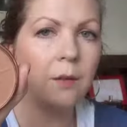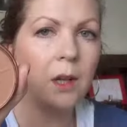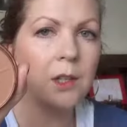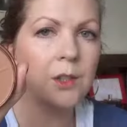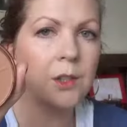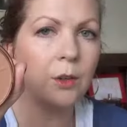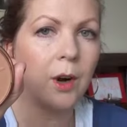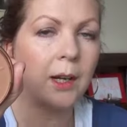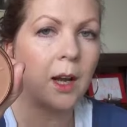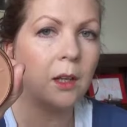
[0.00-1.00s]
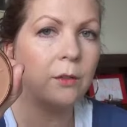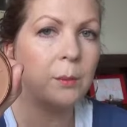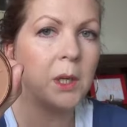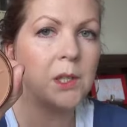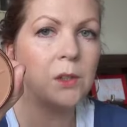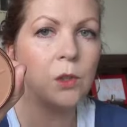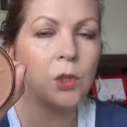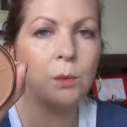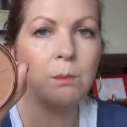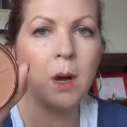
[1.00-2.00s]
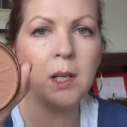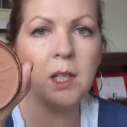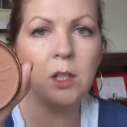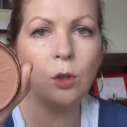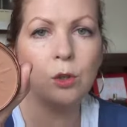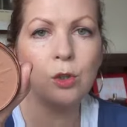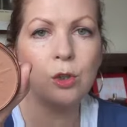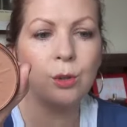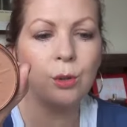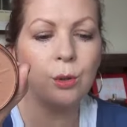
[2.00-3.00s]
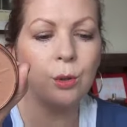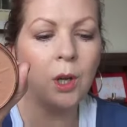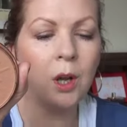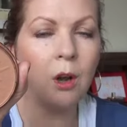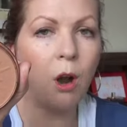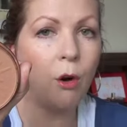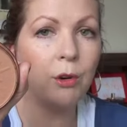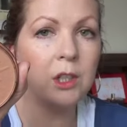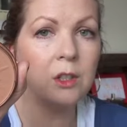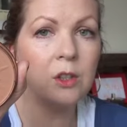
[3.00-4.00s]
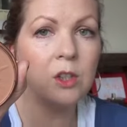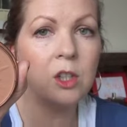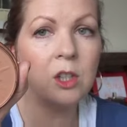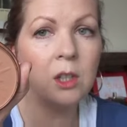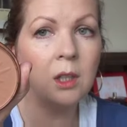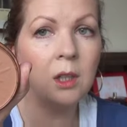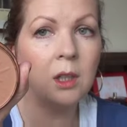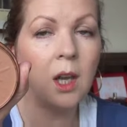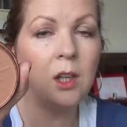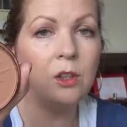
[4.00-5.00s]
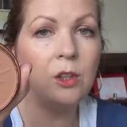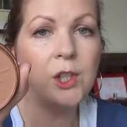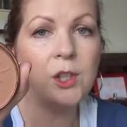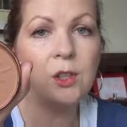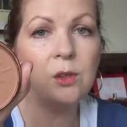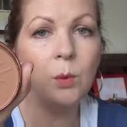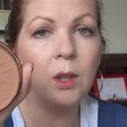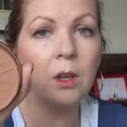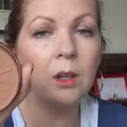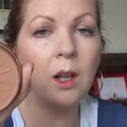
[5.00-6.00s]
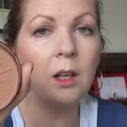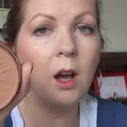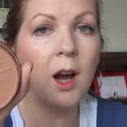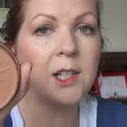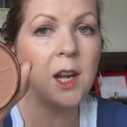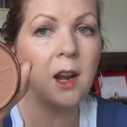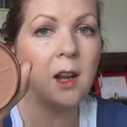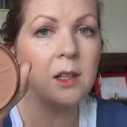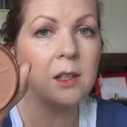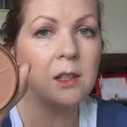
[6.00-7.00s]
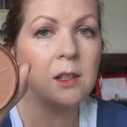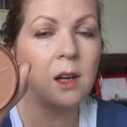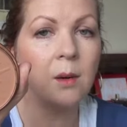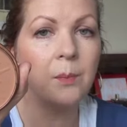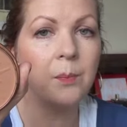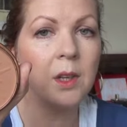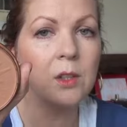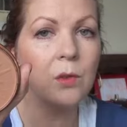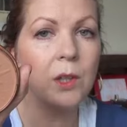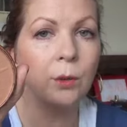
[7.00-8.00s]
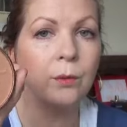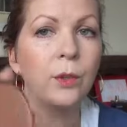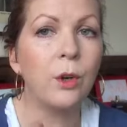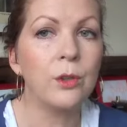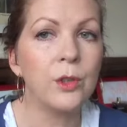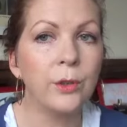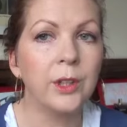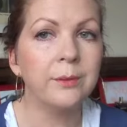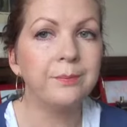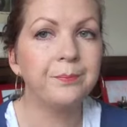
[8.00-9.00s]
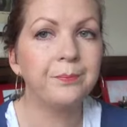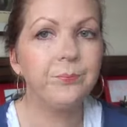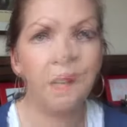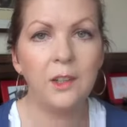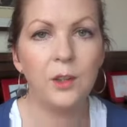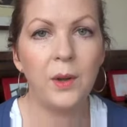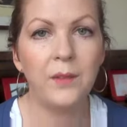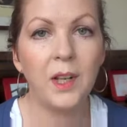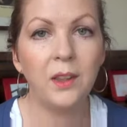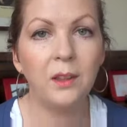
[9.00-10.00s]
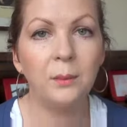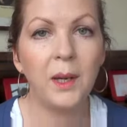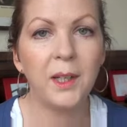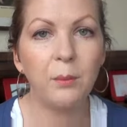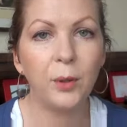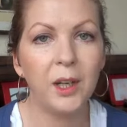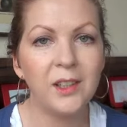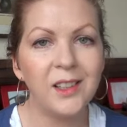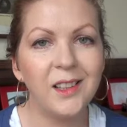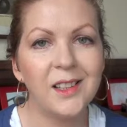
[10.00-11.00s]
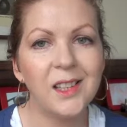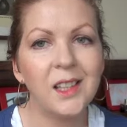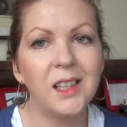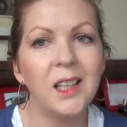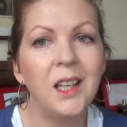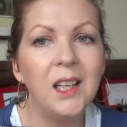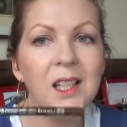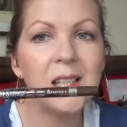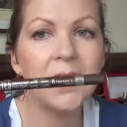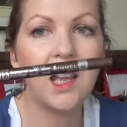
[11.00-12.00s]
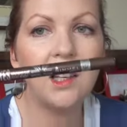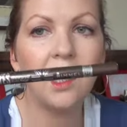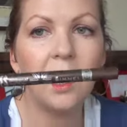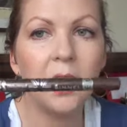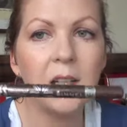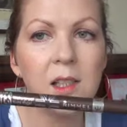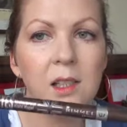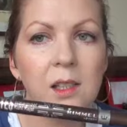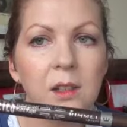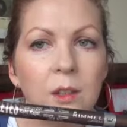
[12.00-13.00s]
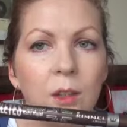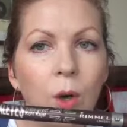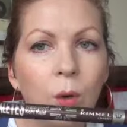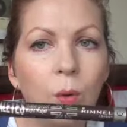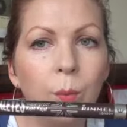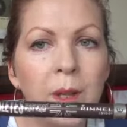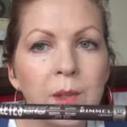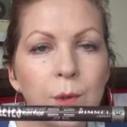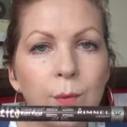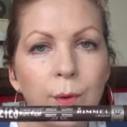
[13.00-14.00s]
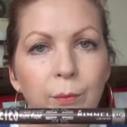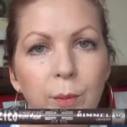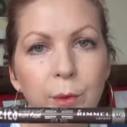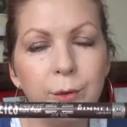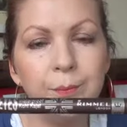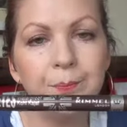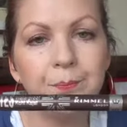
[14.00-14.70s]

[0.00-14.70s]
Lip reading: I find it's just a great colour for me. It's not too muddy, not too orange, and used with a light hand, it's really good for contouring. I do have another makeup product. It's the ScandalEyes Kohl pencil from Rimmel.